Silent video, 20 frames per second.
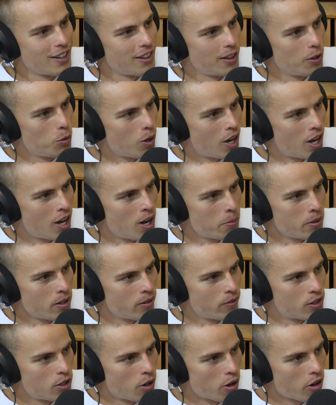A little army
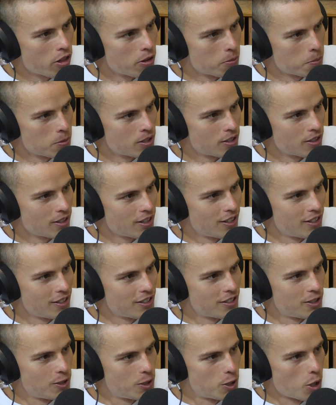of Jonathans in
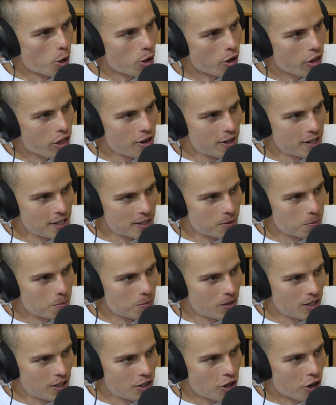his
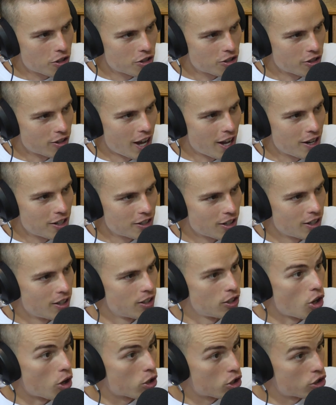Jonathanism
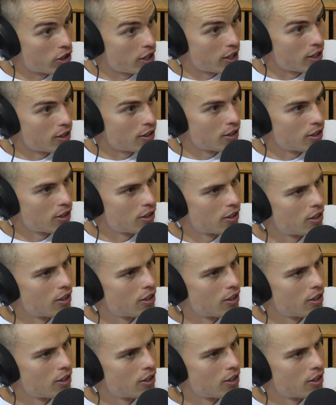doctrine.